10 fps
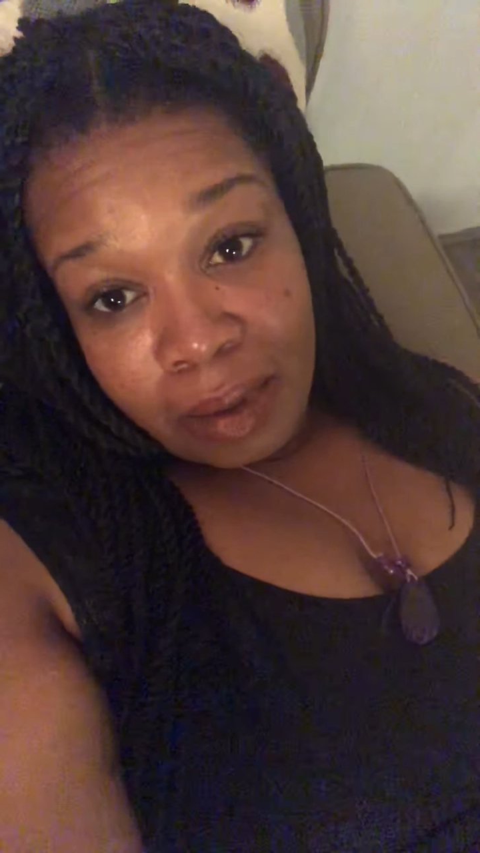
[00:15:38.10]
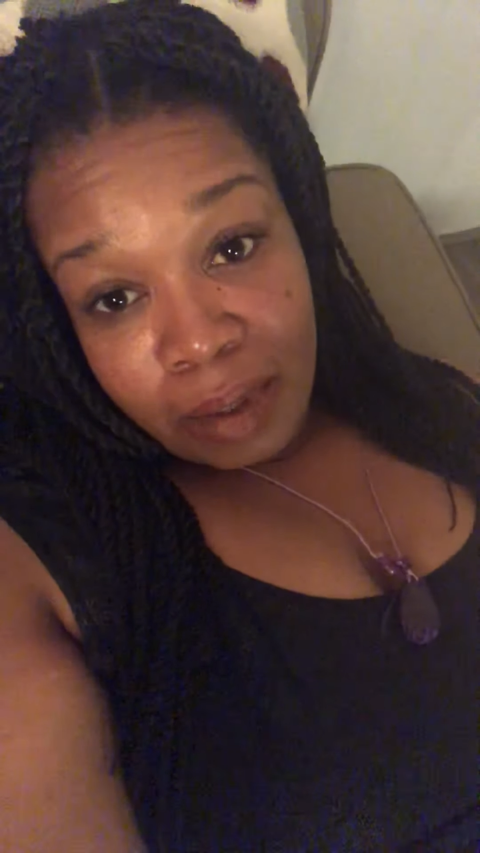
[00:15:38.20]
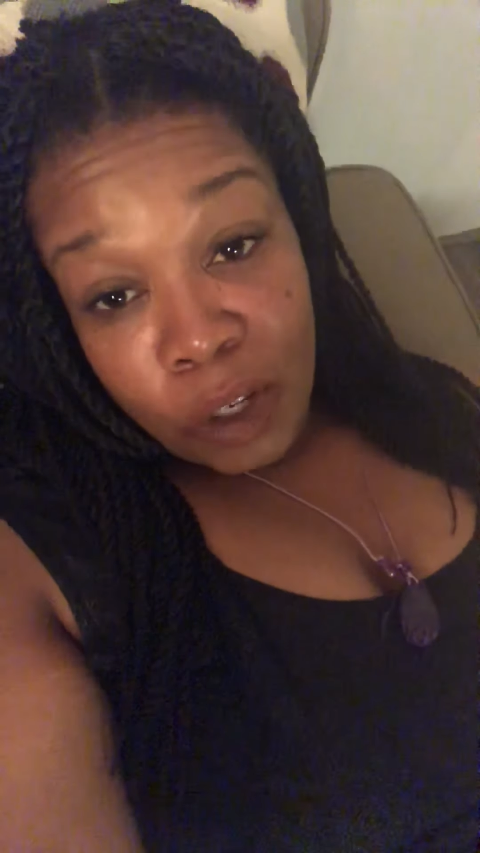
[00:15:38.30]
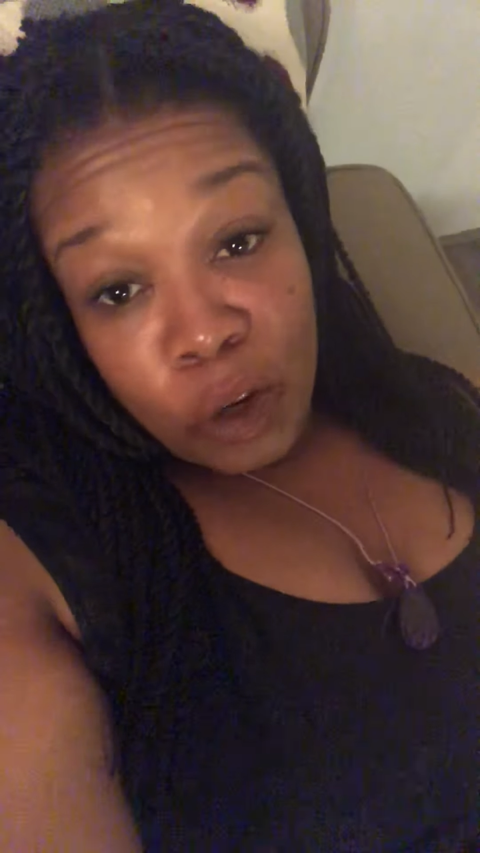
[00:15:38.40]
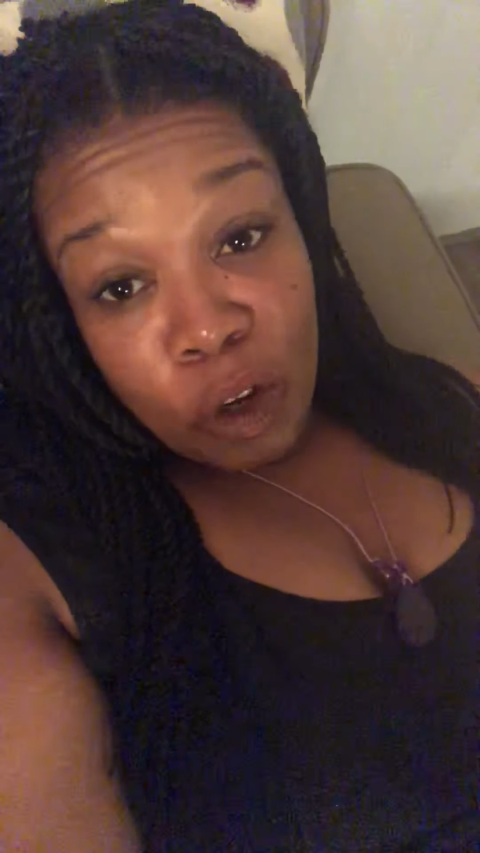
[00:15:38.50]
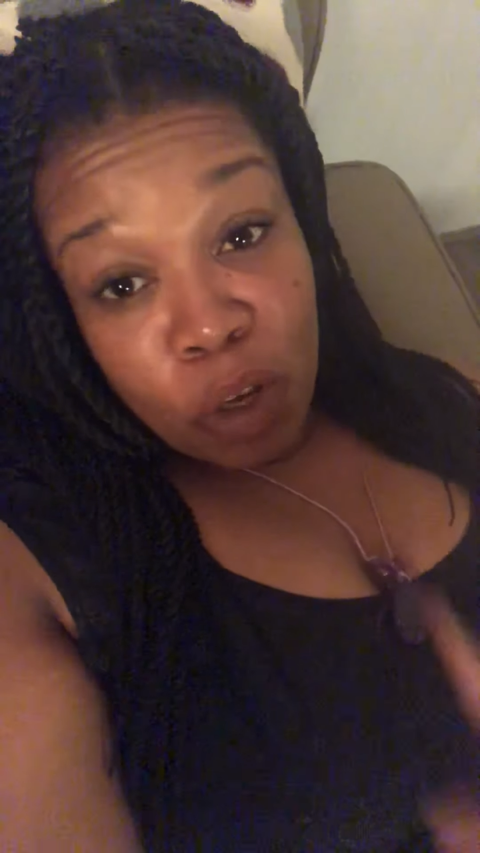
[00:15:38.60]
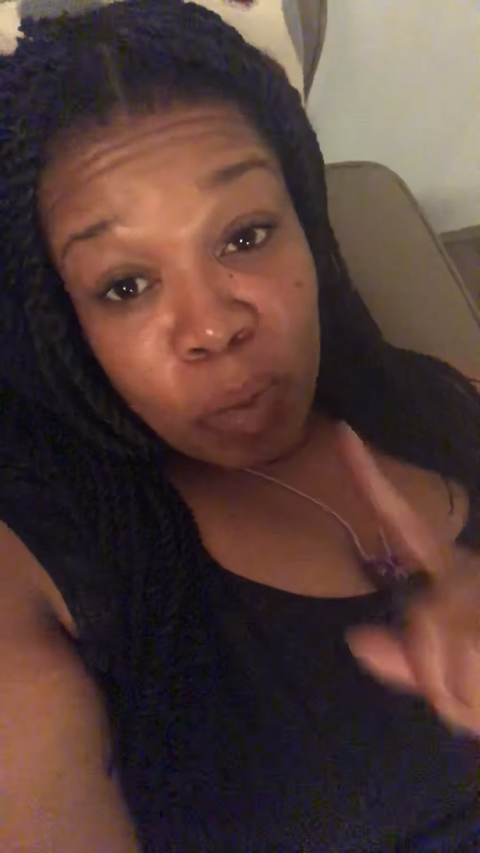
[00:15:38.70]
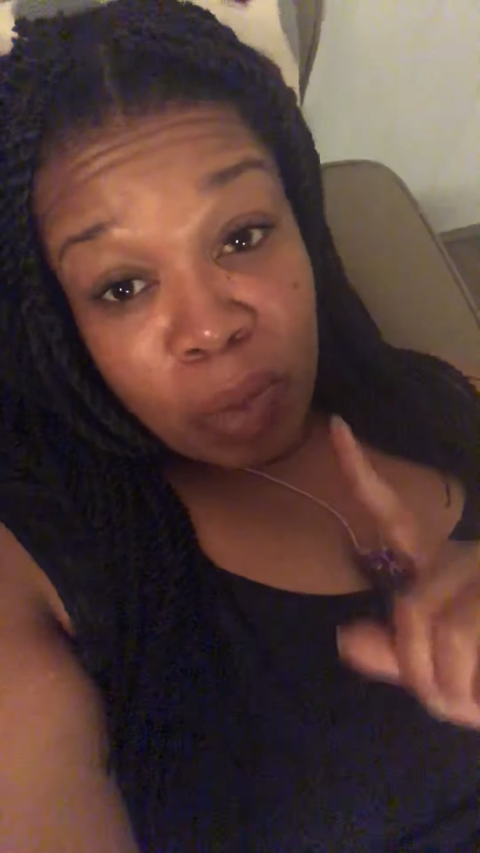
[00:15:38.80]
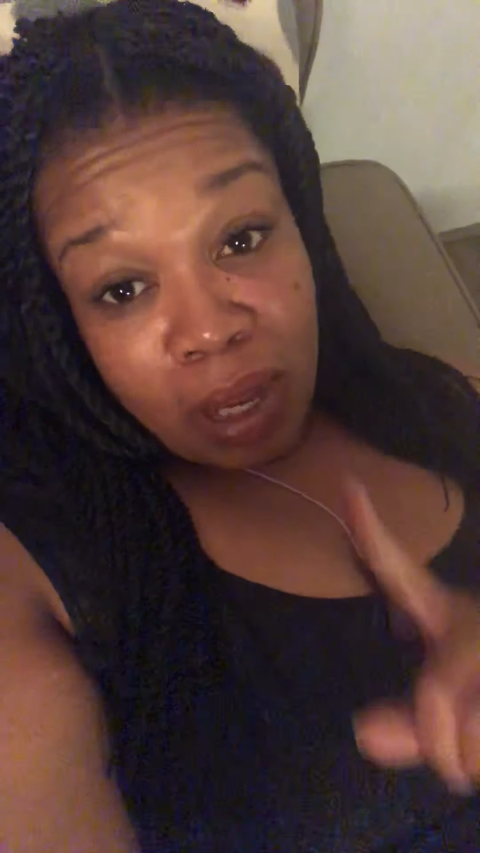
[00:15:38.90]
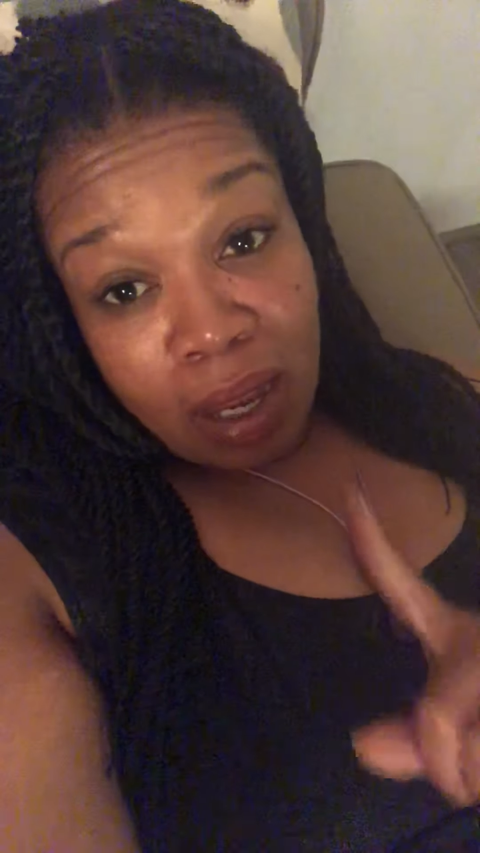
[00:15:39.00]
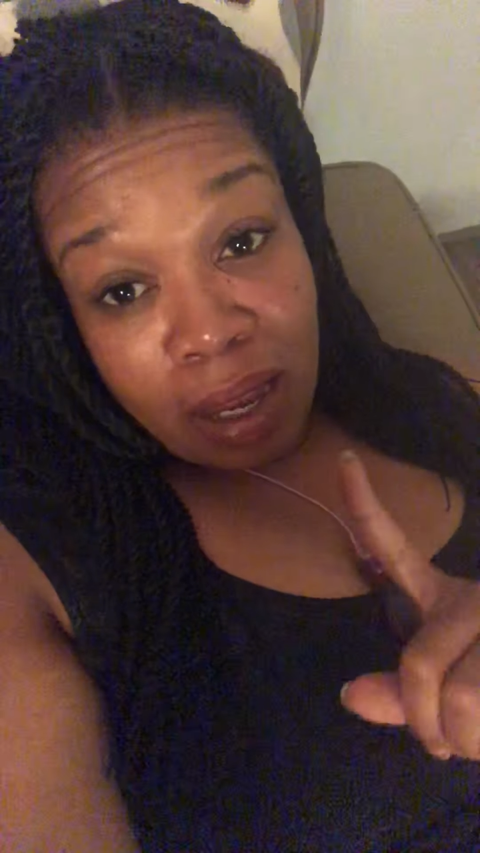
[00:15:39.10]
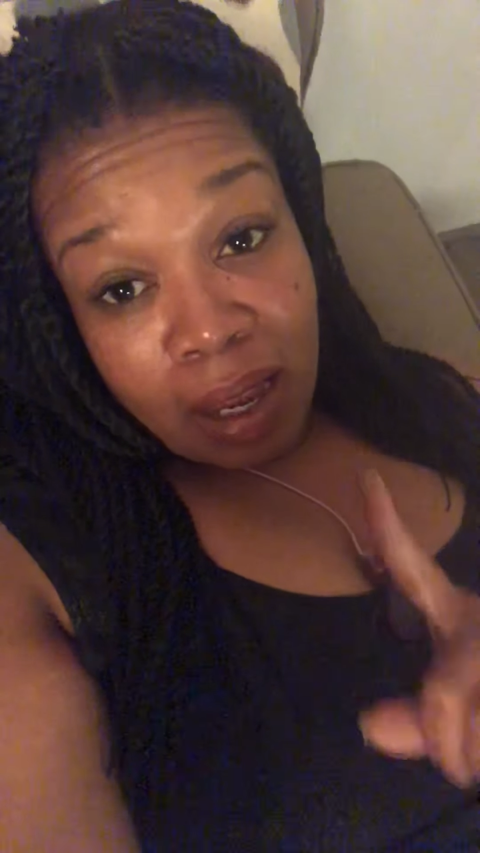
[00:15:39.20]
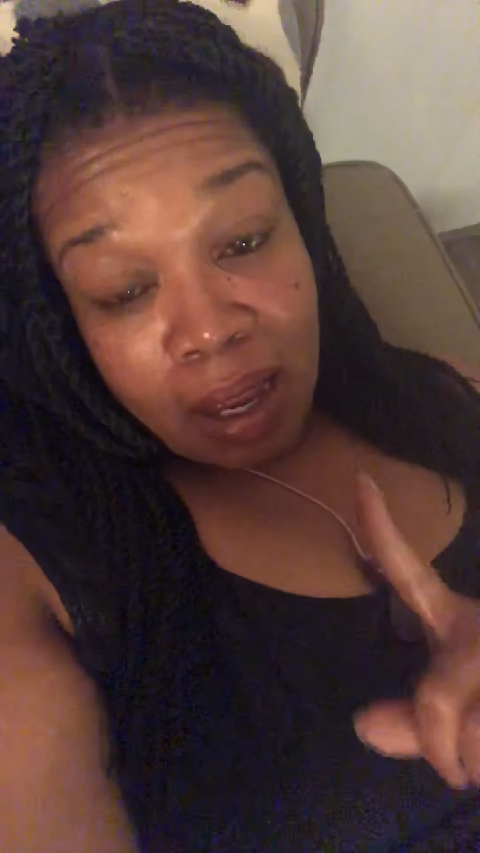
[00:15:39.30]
so you can be